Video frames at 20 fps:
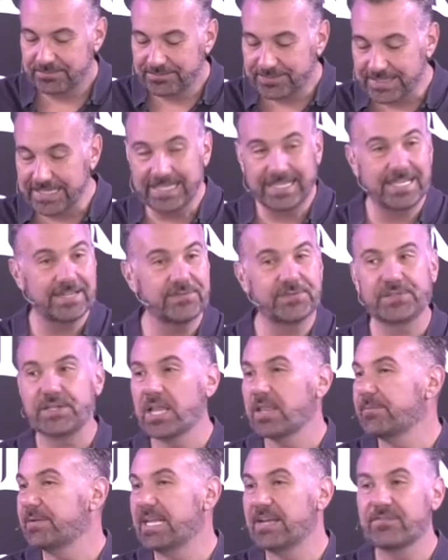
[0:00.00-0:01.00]
but he gives
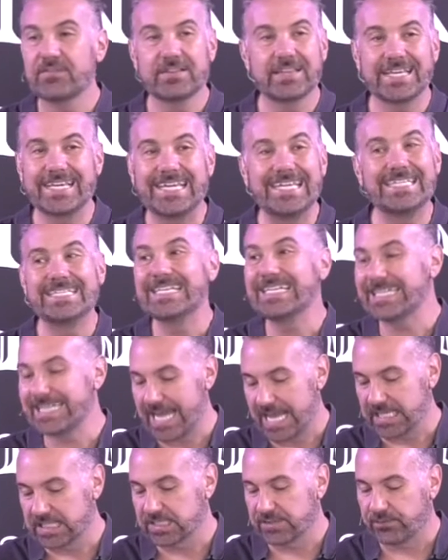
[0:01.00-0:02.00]
Solomon everything he didn't
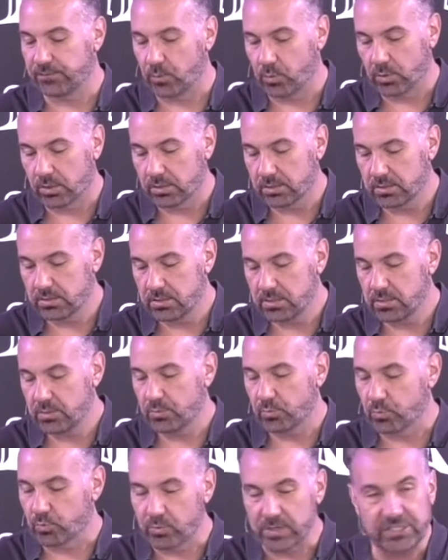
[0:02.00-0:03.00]
ask for:
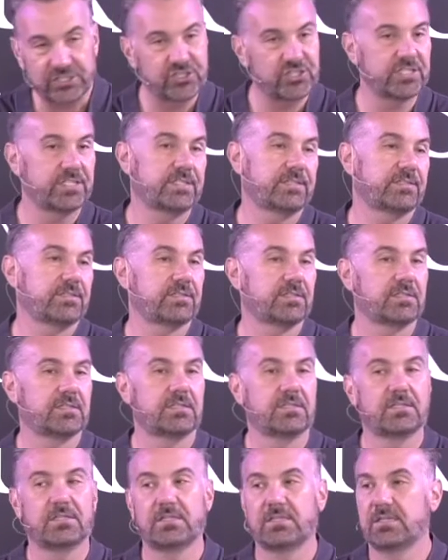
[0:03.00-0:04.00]
riches,
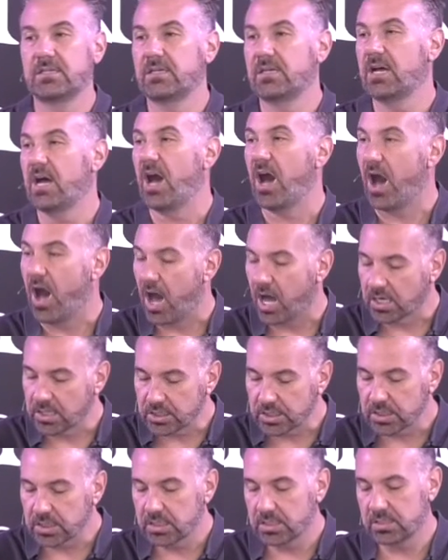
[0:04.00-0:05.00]

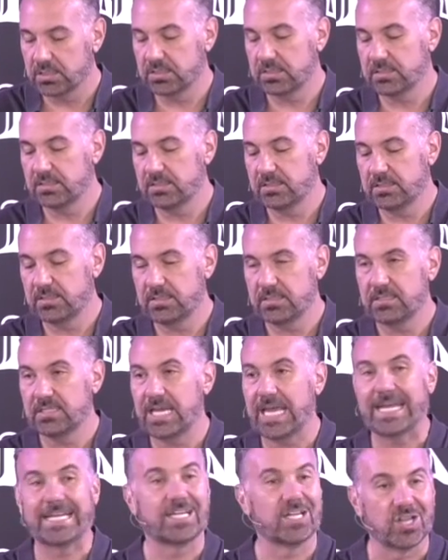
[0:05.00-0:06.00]
honor,
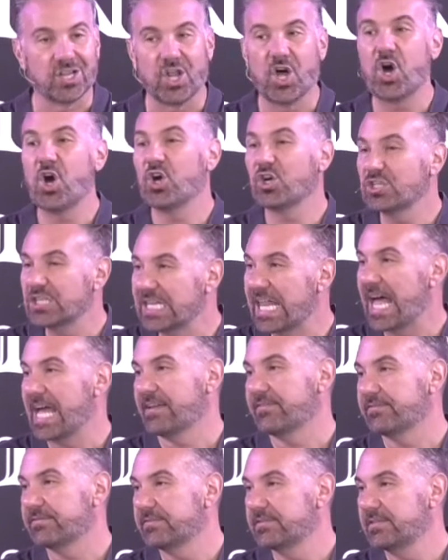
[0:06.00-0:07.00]
and a long
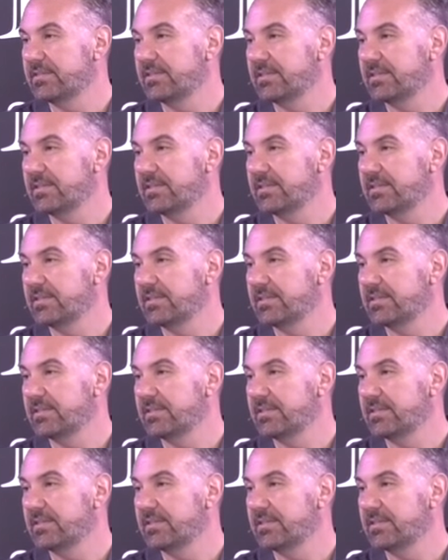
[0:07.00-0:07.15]
life.